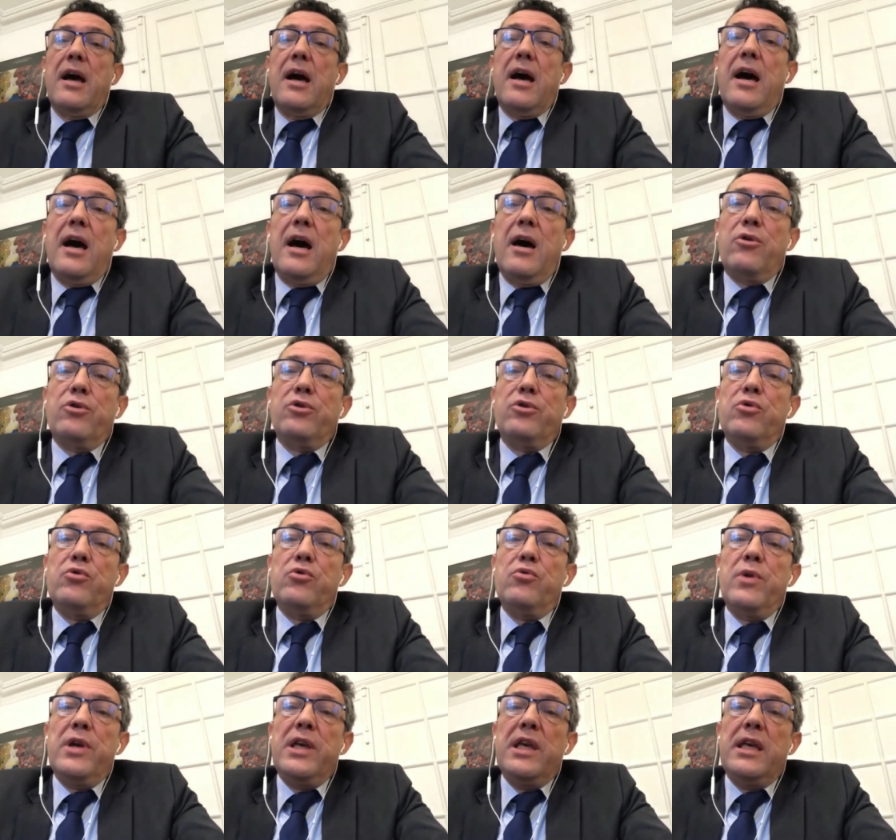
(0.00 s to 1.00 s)
How do
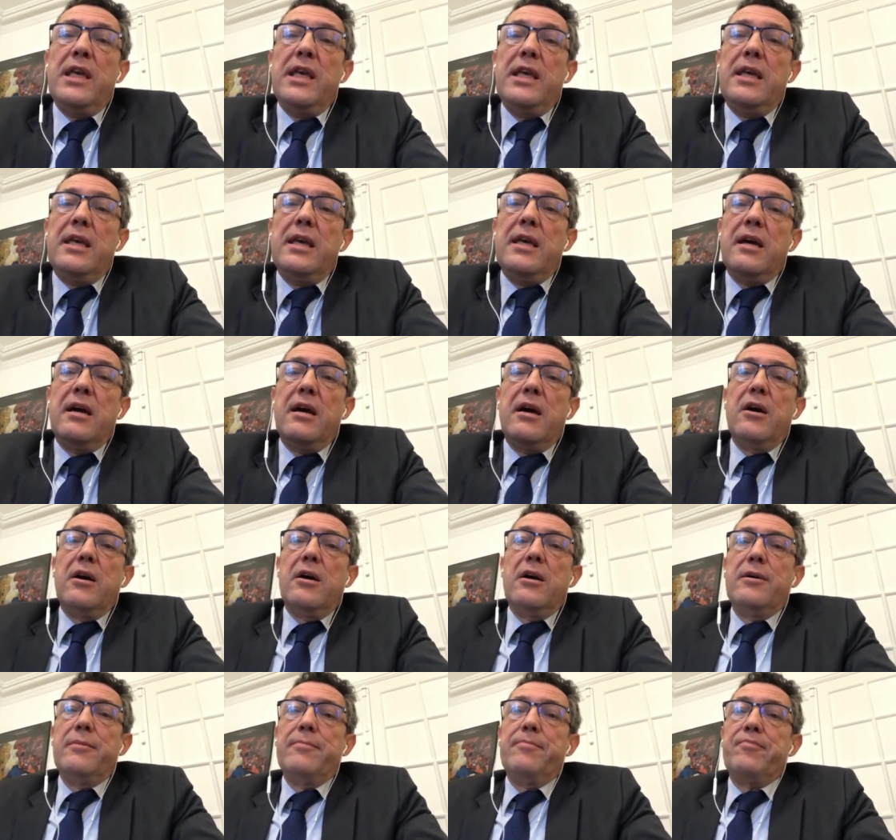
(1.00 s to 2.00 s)
we
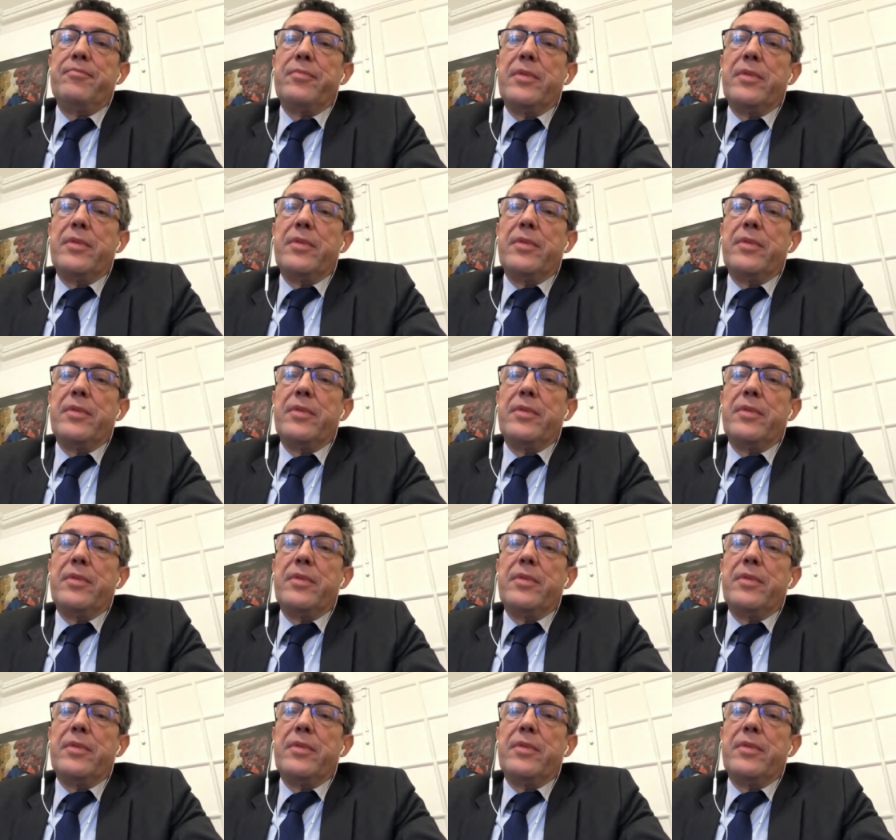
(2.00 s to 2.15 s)
uh,